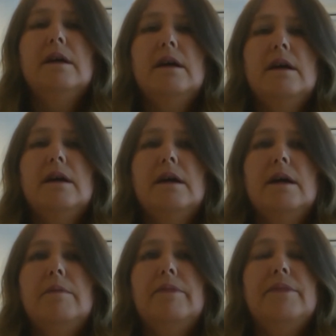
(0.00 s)

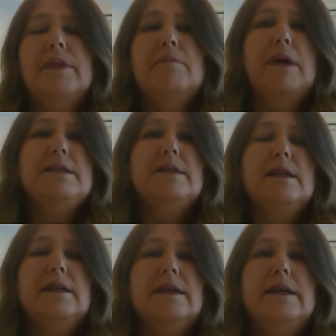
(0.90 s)
that
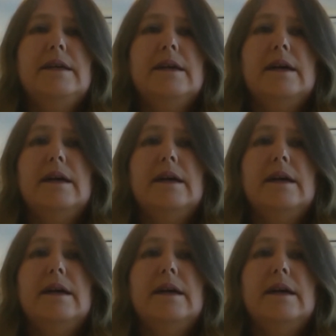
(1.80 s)
basically,